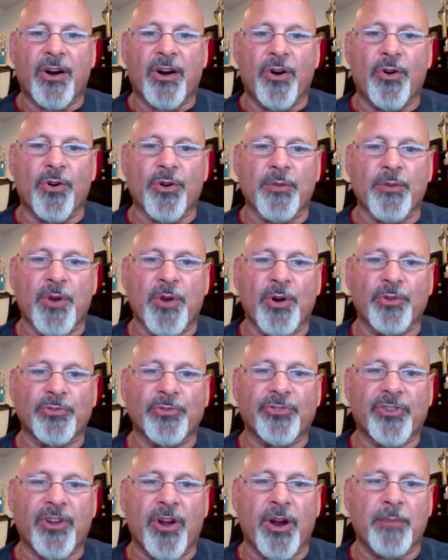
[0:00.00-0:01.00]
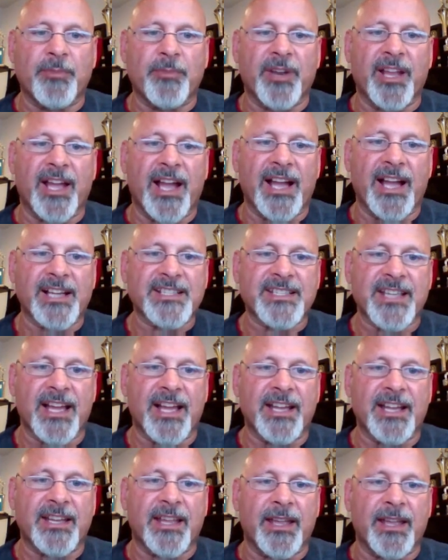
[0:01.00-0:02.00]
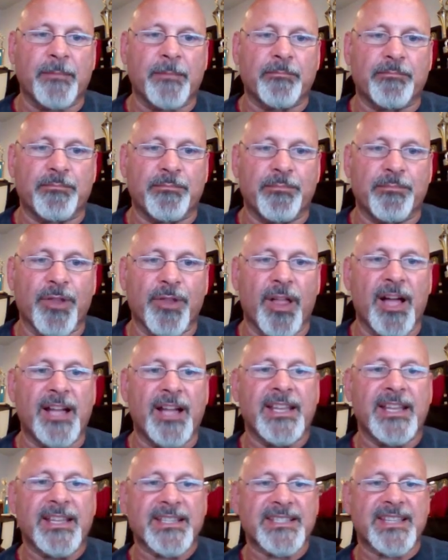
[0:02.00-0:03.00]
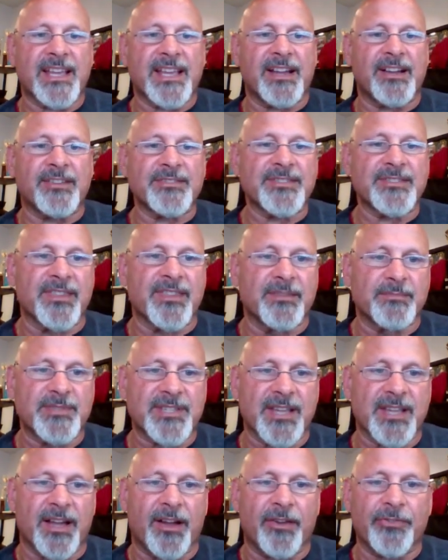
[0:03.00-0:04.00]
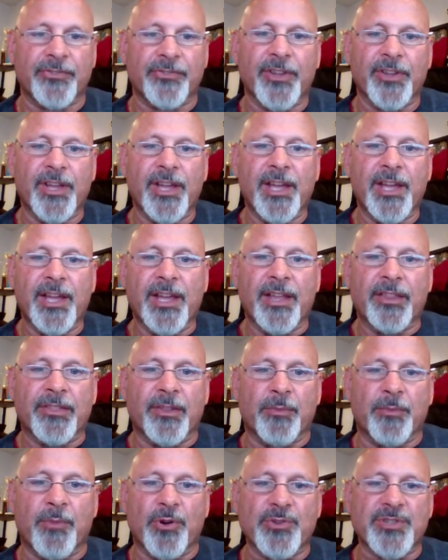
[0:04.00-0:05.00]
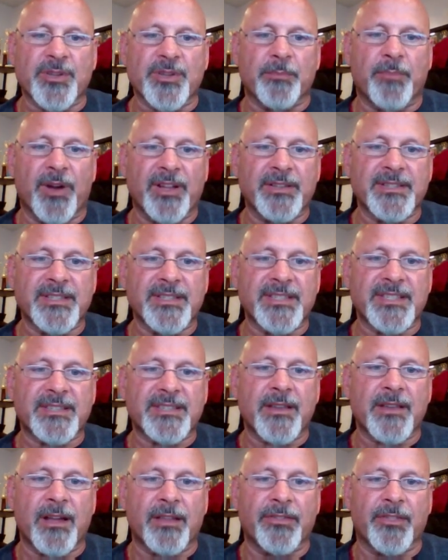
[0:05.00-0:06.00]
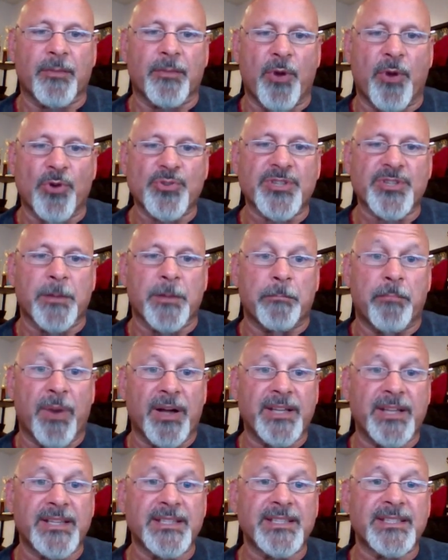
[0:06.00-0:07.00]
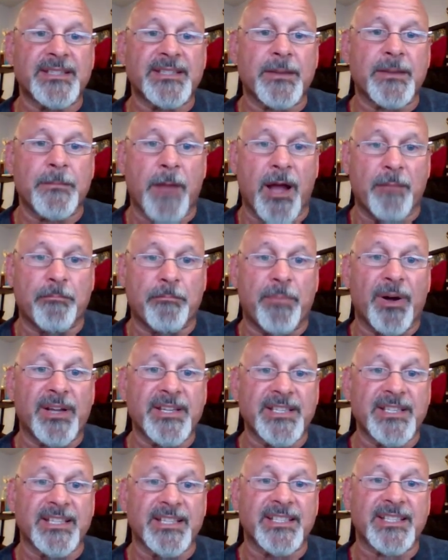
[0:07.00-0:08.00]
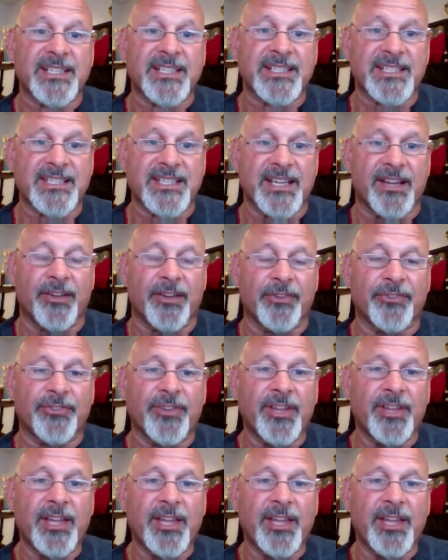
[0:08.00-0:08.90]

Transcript: hormones, carbon dioxide, and blood cells themselves. The most abundant cells